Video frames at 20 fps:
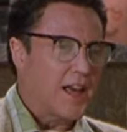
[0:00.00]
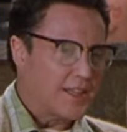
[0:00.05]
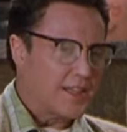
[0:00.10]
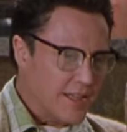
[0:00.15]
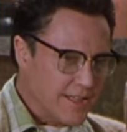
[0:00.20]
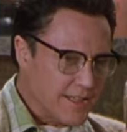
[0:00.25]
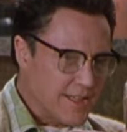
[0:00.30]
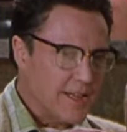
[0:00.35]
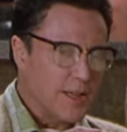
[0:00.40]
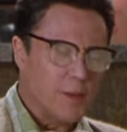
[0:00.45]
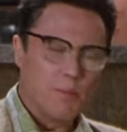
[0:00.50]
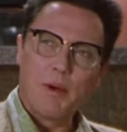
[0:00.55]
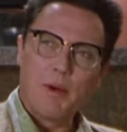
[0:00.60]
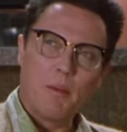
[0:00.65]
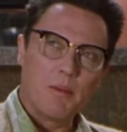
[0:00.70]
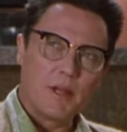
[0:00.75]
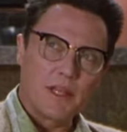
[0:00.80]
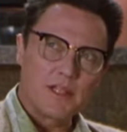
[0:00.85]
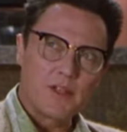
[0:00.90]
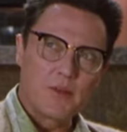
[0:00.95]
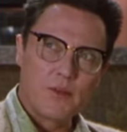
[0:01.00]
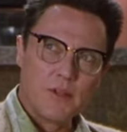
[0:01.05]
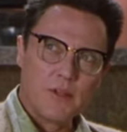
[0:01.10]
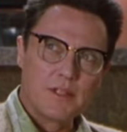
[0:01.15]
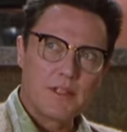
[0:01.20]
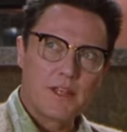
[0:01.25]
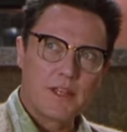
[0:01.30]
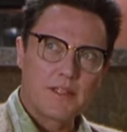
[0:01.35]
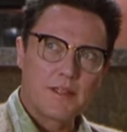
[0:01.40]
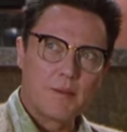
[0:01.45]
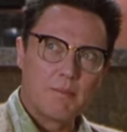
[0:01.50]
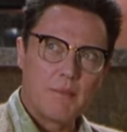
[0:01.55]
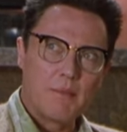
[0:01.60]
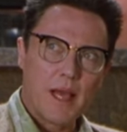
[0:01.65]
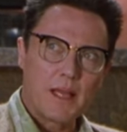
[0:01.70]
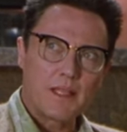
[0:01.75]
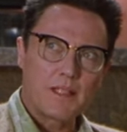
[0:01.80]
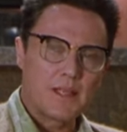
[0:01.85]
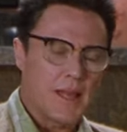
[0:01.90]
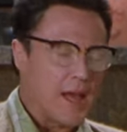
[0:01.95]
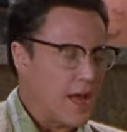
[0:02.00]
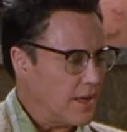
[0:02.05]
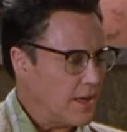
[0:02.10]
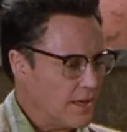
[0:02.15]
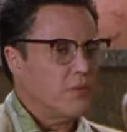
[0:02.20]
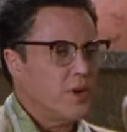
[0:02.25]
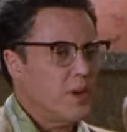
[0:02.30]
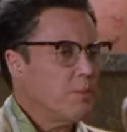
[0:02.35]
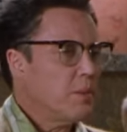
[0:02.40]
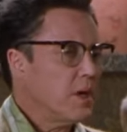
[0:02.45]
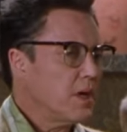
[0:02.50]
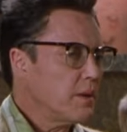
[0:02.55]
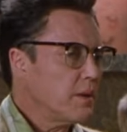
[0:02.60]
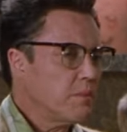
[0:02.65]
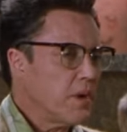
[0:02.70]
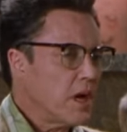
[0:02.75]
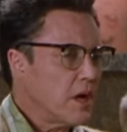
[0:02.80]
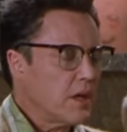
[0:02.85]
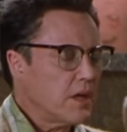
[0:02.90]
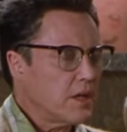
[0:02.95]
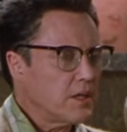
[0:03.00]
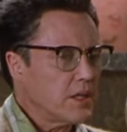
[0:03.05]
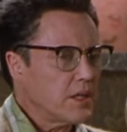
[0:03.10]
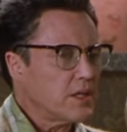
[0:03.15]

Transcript: educates Adam about America's history, hoping he will one day